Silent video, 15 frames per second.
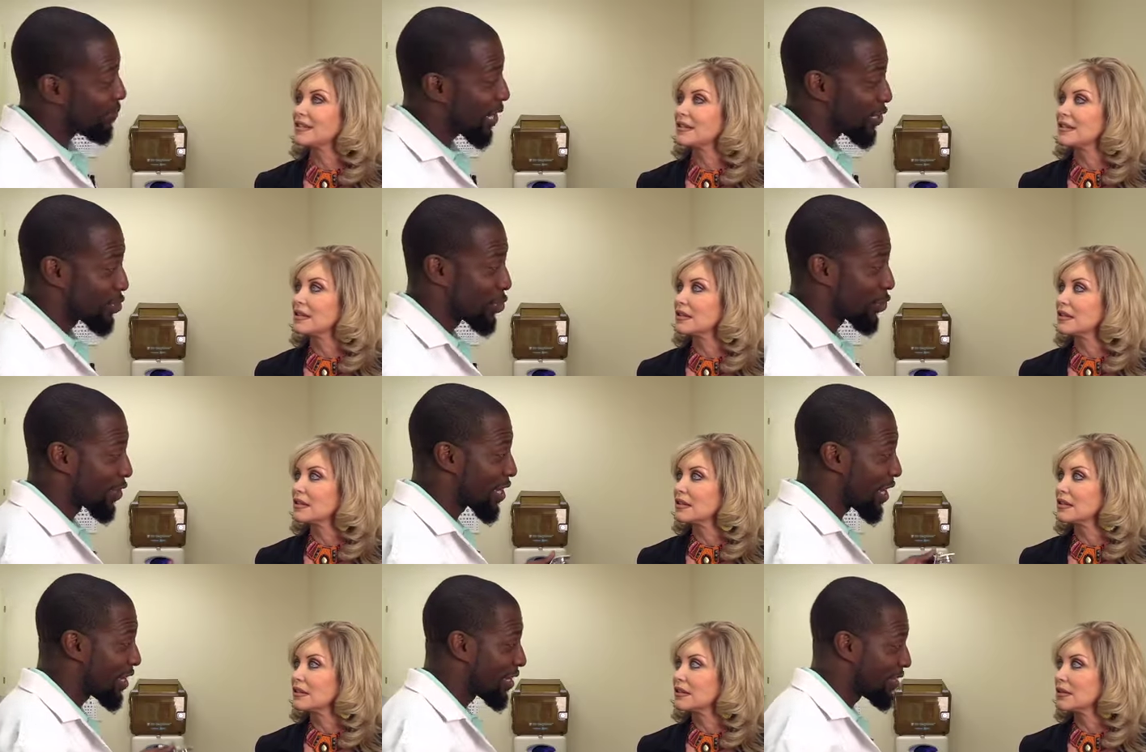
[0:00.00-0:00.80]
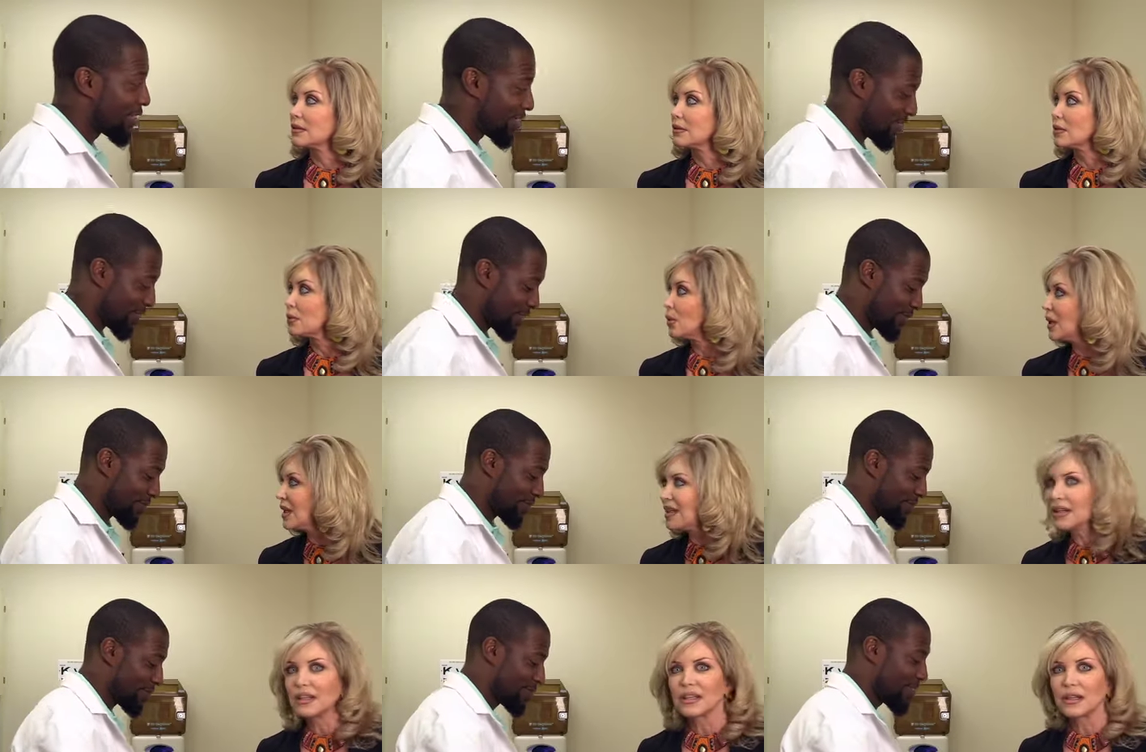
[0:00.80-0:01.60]
Speaker 1: not sure, Katie. What?
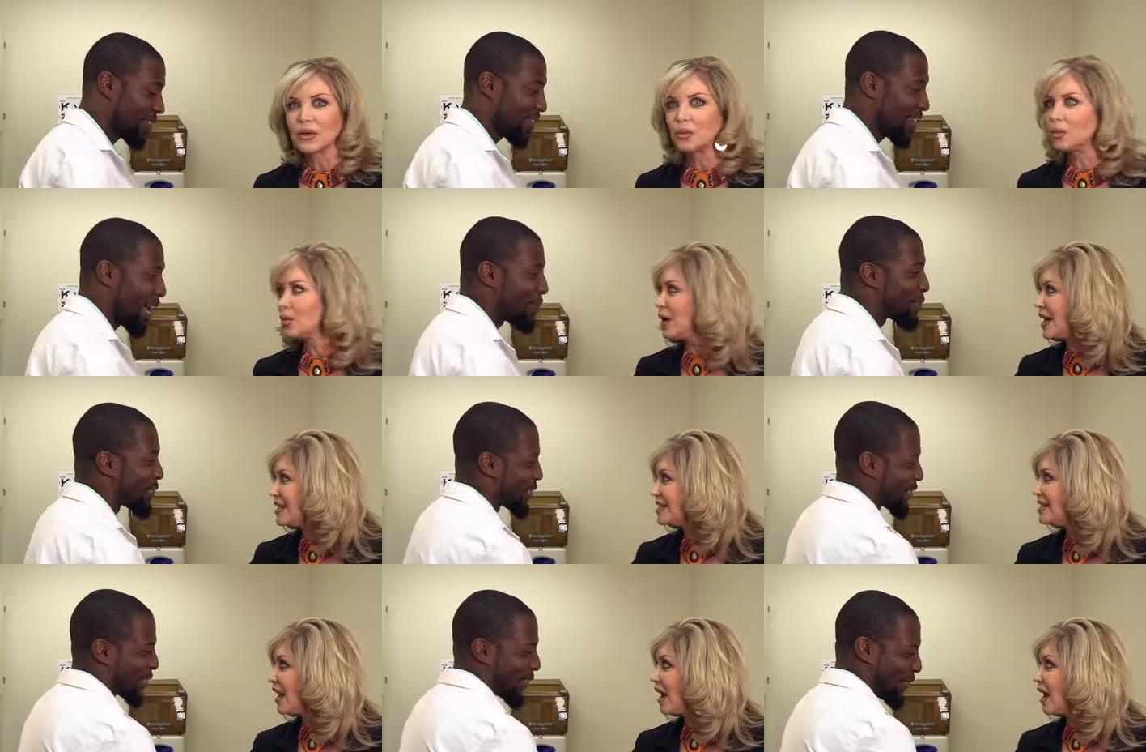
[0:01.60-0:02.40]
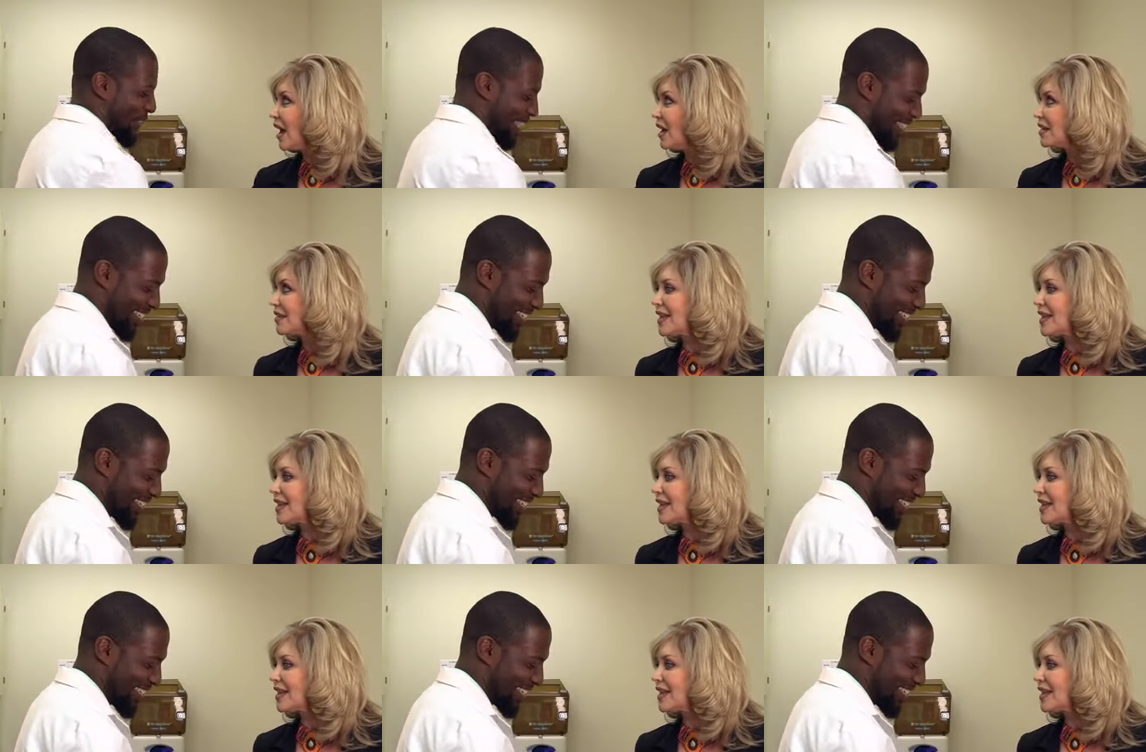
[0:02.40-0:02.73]
I'm just joking.